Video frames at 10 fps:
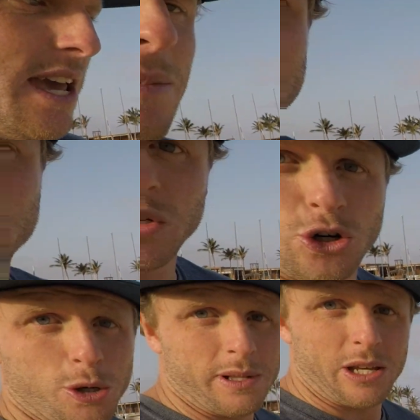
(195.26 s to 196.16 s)
as we
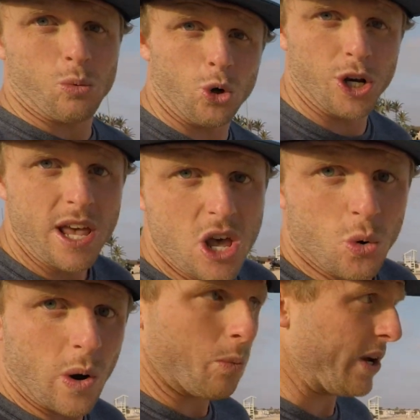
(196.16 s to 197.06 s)
normally would
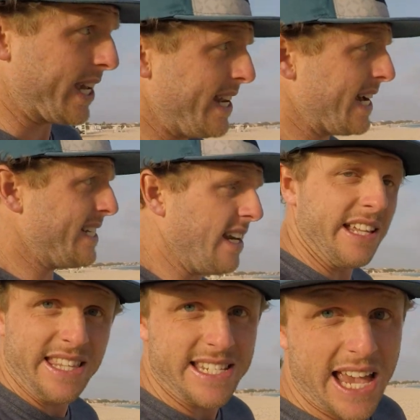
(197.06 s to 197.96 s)
when we're connecting
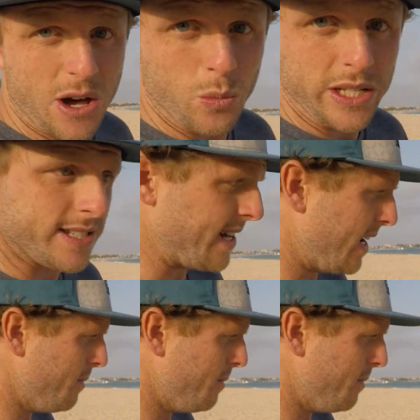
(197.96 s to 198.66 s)
in the downwind setup.